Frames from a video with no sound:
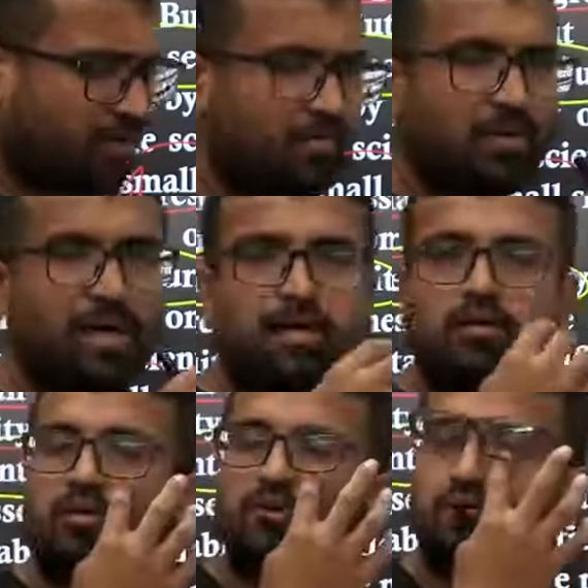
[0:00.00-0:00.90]
In
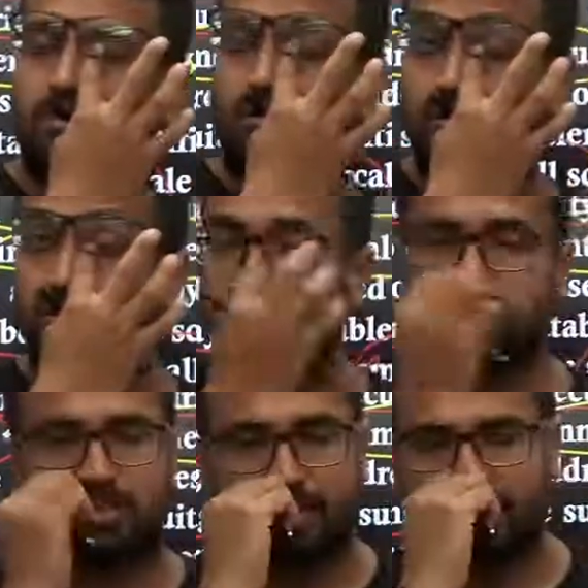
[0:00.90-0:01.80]
my
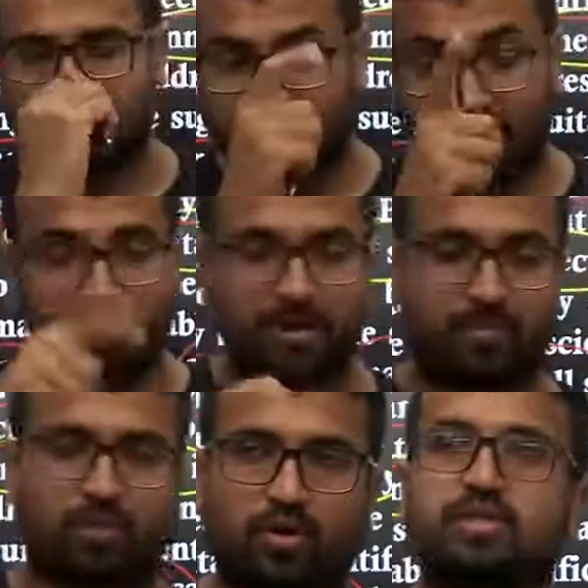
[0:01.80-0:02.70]
college days, like I made
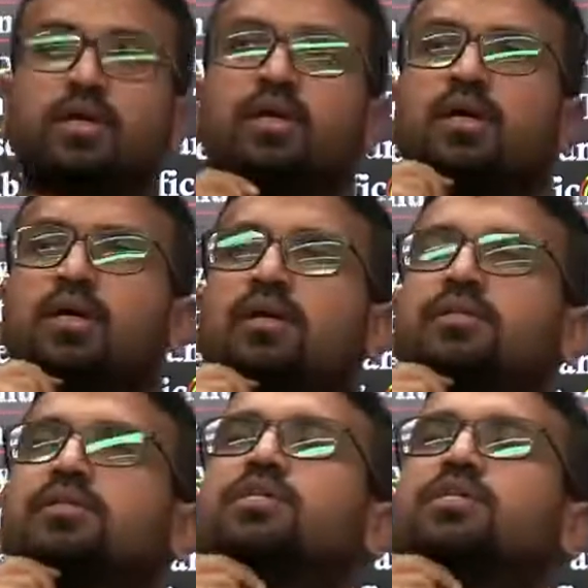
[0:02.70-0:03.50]
a progress in